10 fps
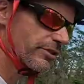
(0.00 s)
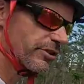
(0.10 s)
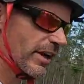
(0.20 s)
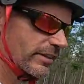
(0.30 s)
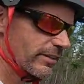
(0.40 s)

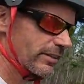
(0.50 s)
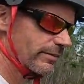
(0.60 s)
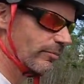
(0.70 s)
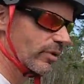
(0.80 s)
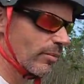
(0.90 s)
Checked them.
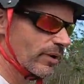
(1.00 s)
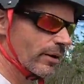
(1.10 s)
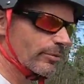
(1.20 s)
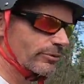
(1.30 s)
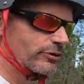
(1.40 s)
I'm coming
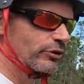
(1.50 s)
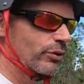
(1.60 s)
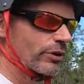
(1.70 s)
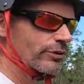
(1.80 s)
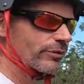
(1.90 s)
up on two
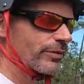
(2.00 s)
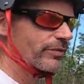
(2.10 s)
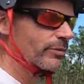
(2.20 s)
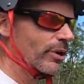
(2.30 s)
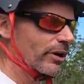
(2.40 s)
hundred
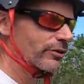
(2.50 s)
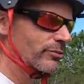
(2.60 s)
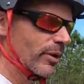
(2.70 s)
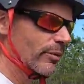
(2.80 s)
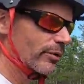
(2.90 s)
fifty miles on
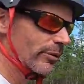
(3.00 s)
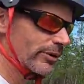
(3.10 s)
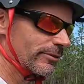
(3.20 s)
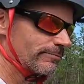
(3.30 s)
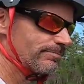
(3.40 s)
my one wheel,